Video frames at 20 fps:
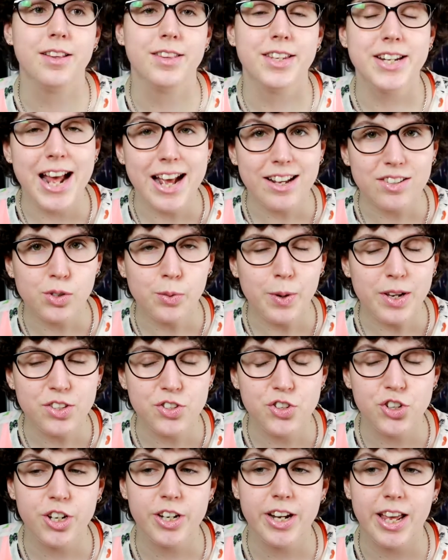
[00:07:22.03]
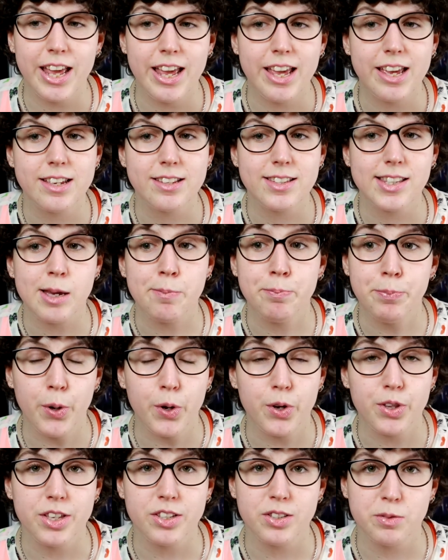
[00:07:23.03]
The next question is a
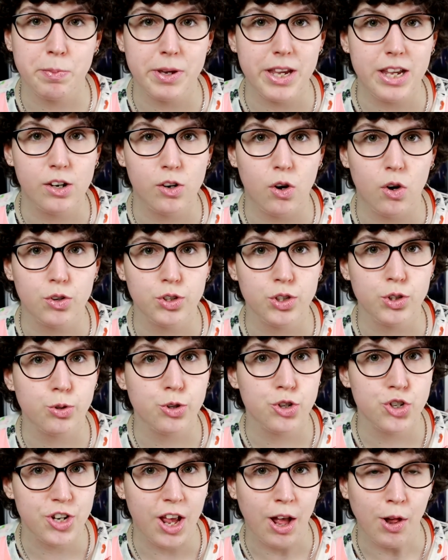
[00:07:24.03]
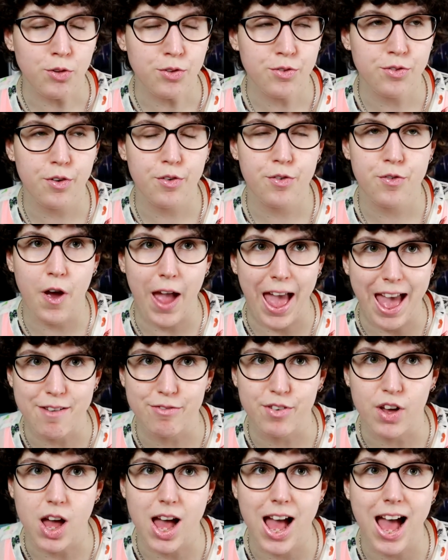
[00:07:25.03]
book that's been on your shelf
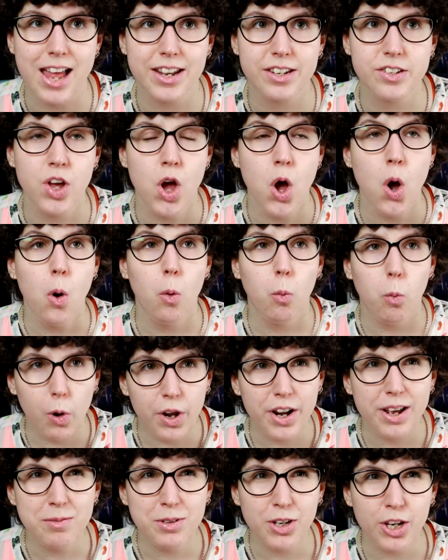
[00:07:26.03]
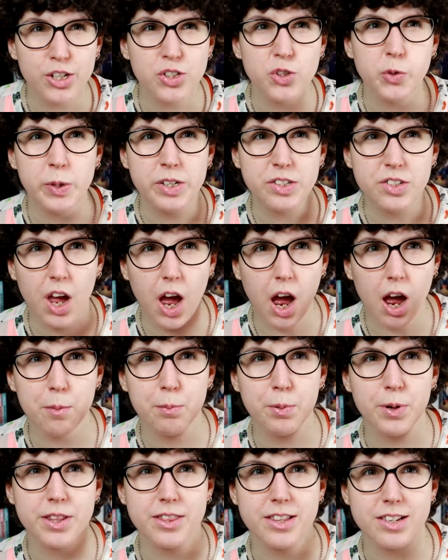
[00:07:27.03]
forever, and what I'm going to
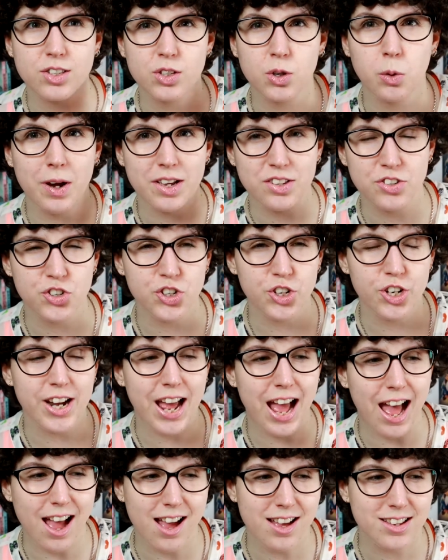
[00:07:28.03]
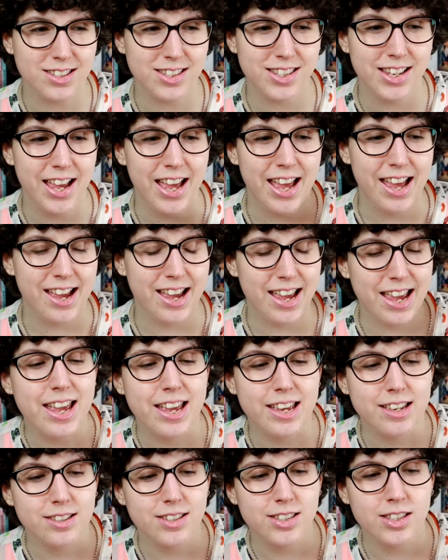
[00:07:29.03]
interpret this question as
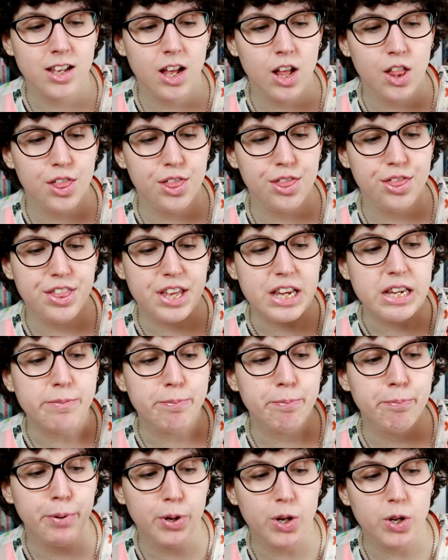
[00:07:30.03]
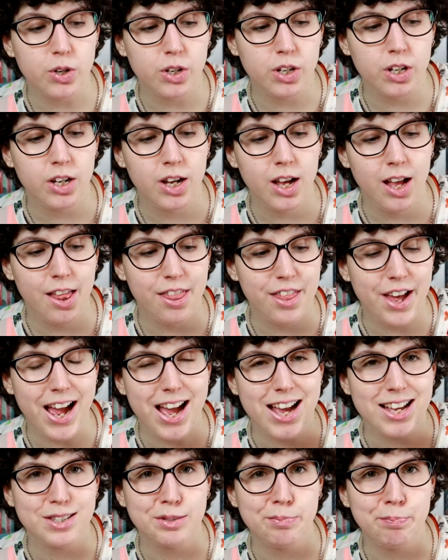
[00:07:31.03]
is the book that
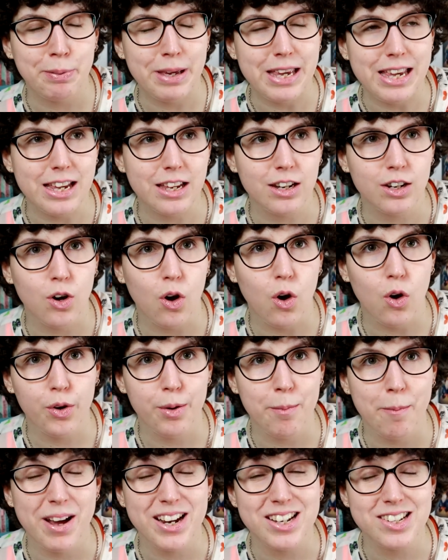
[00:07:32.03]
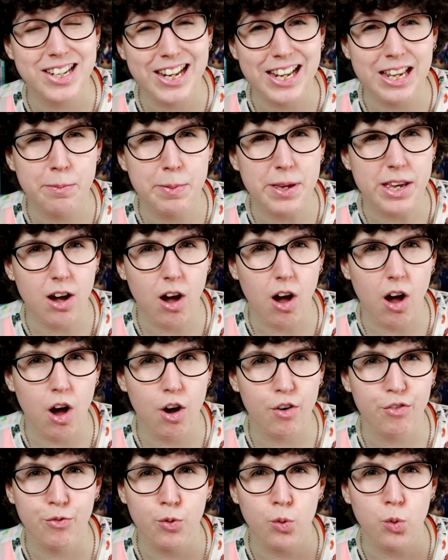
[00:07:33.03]
has been on my
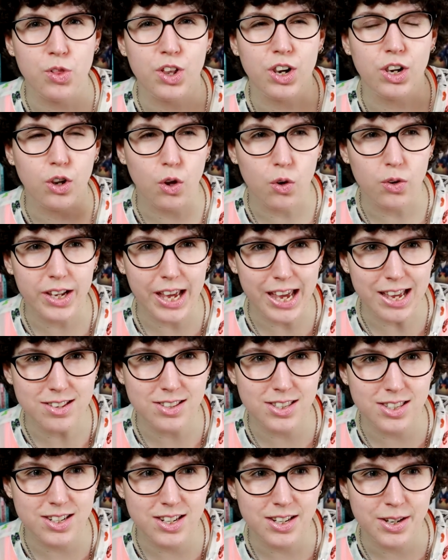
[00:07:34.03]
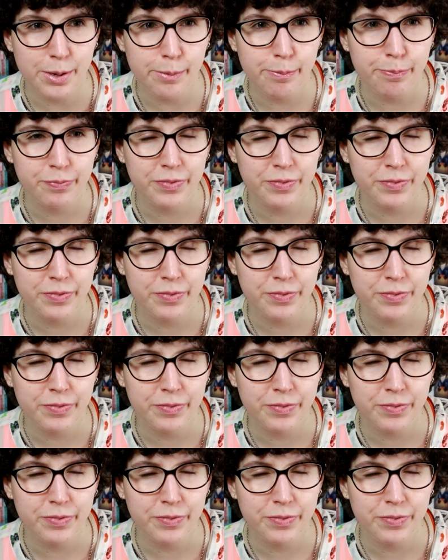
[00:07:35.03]
TBR for the longest.